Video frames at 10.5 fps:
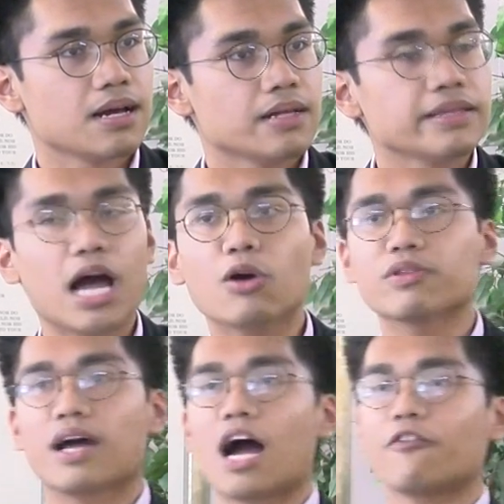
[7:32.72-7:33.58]
Now,
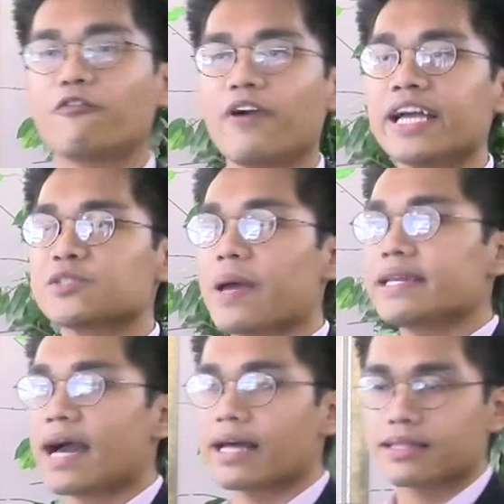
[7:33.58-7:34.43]
our friends may
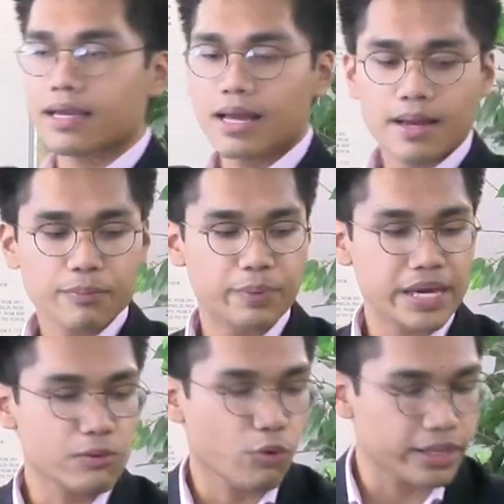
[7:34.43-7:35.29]
not
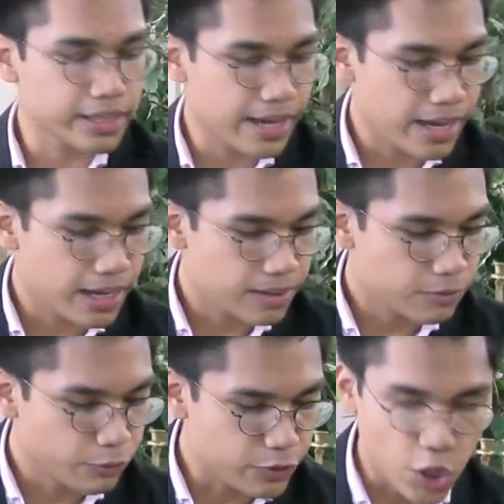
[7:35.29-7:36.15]
be what
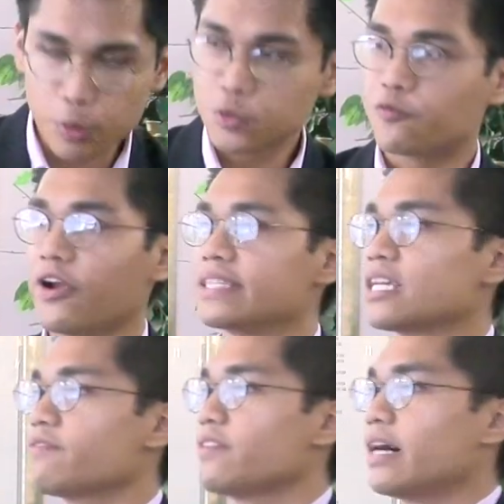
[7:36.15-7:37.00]
Yo's friends
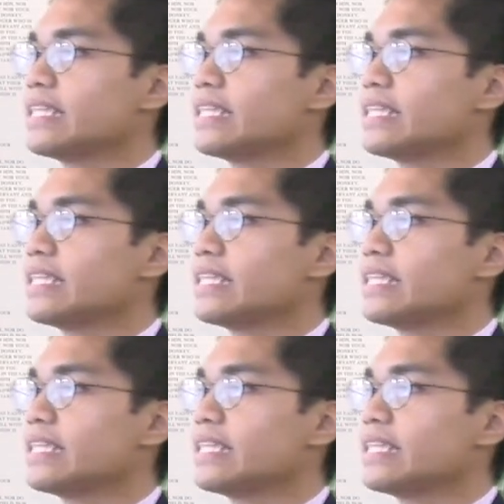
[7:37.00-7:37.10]
have done.